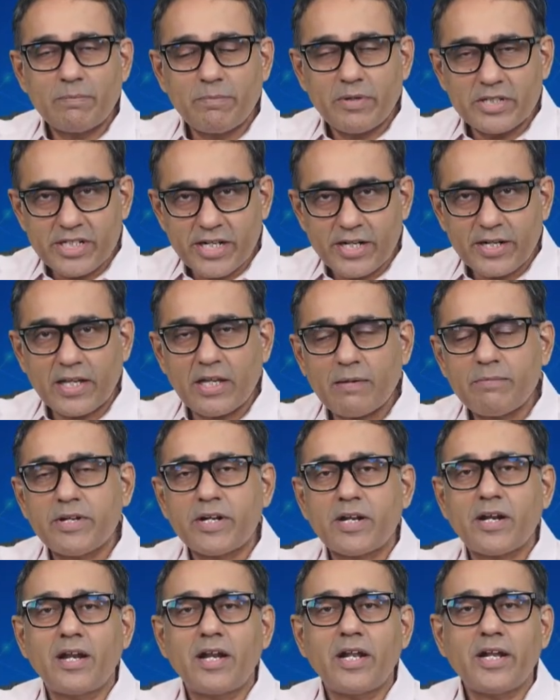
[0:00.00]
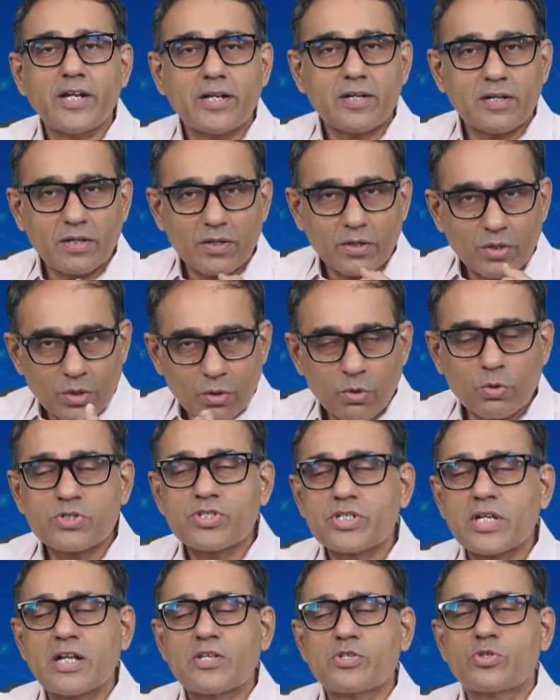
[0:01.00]
budget came little late, no
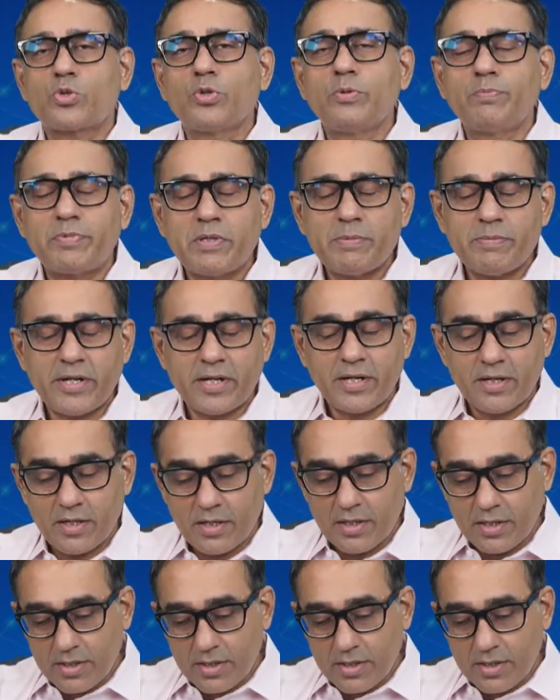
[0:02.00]
chance to implement.